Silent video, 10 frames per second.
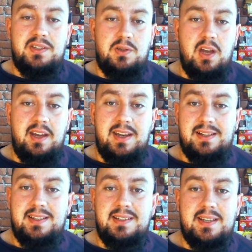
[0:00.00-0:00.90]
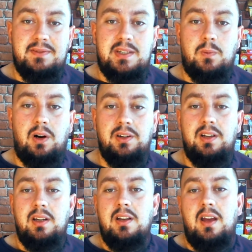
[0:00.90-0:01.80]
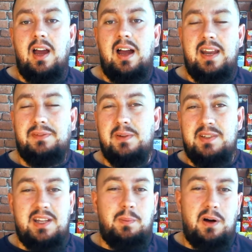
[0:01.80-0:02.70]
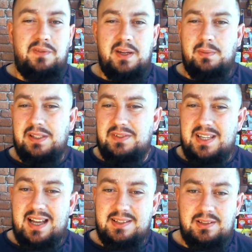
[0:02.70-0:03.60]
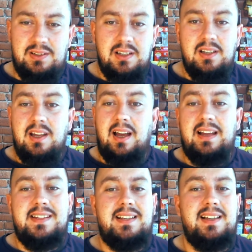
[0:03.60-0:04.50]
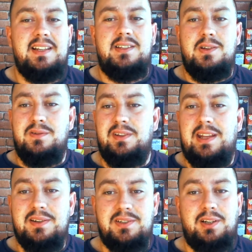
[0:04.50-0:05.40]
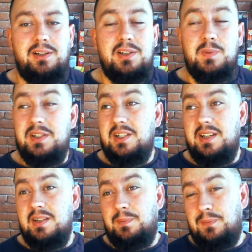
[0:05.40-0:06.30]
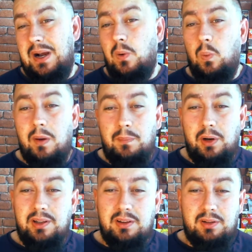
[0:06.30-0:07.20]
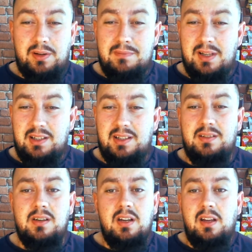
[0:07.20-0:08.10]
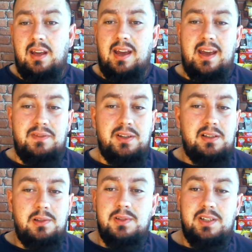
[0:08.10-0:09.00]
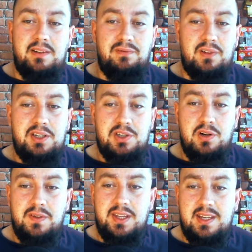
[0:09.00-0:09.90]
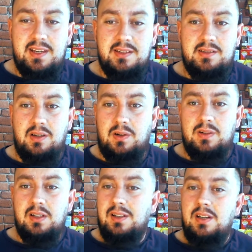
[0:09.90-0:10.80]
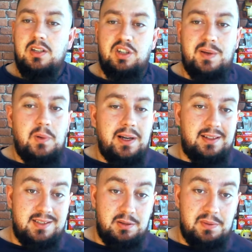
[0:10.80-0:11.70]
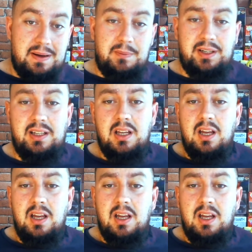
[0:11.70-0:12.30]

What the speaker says: 1971 and have to stop off in, I believe, Seattle to collect $200,000, which is about 1.3 million if you include inflation over the years. So, you mean, quite a considerable amount of money.